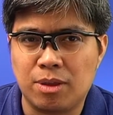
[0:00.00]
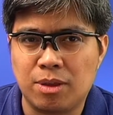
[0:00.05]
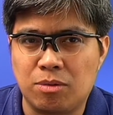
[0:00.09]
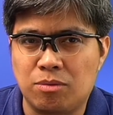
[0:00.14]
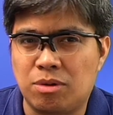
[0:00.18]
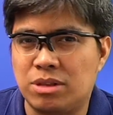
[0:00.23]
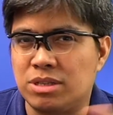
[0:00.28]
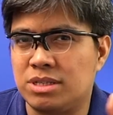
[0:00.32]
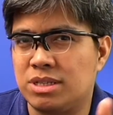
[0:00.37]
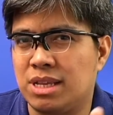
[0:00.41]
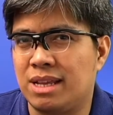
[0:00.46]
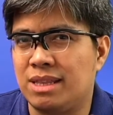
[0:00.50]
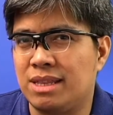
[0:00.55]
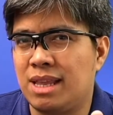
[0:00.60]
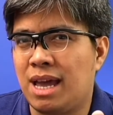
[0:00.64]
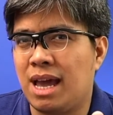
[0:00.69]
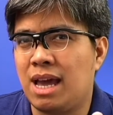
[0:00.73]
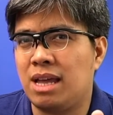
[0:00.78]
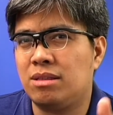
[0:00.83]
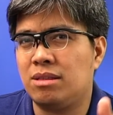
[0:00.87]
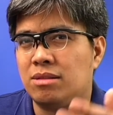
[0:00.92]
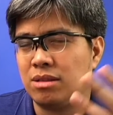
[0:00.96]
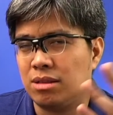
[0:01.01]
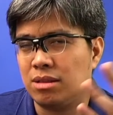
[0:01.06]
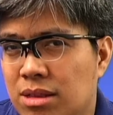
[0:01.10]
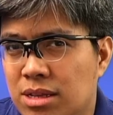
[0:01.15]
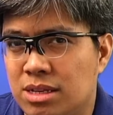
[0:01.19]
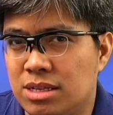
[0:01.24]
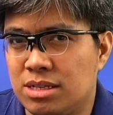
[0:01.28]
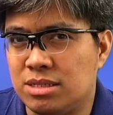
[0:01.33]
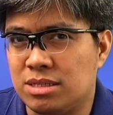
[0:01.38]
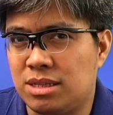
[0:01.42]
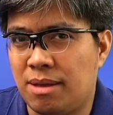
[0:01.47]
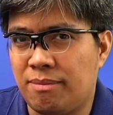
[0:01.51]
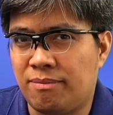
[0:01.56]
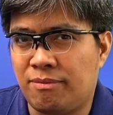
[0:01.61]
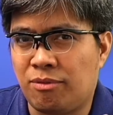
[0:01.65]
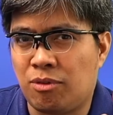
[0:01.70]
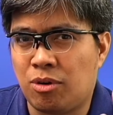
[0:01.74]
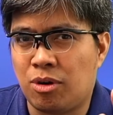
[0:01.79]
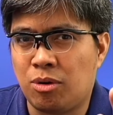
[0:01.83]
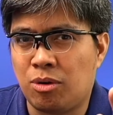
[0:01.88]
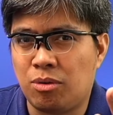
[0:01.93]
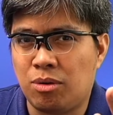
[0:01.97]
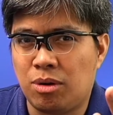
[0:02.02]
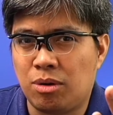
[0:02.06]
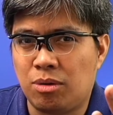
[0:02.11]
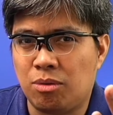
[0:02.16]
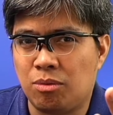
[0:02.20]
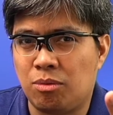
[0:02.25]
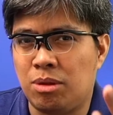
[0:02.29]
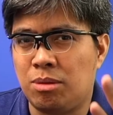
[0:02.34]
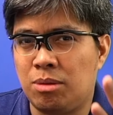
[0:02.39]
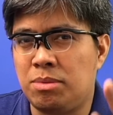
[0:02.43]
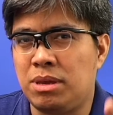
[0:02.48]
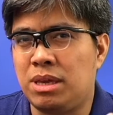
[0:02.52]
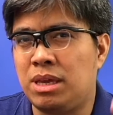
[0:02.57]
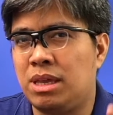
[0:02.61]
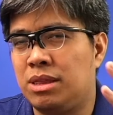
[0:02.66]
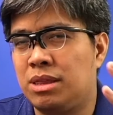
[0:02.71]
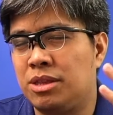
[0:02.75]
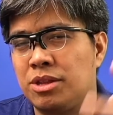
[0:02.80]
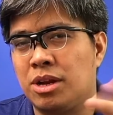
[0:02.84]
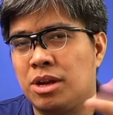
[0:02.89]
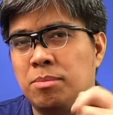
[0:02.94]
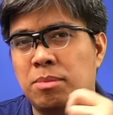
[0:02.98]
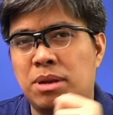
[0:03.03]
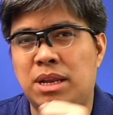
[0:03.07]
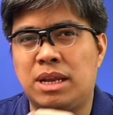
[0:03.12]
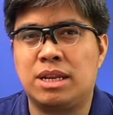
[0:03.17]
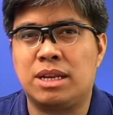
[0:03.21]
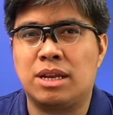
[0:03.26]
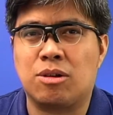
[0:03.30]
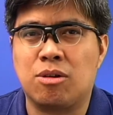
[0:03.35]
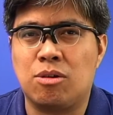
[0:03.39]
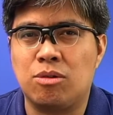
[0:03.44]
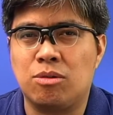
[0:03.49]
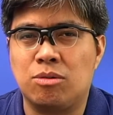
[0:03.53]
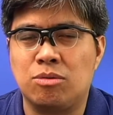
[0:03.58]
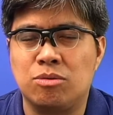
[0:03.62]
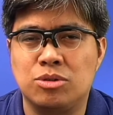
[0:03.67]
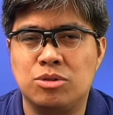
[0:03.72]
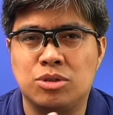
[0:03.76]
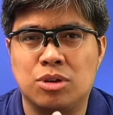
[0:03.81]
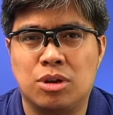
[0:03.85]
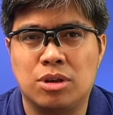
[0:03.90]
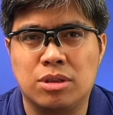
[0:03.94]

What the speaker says: Once done that, step four will be determining the conclusion.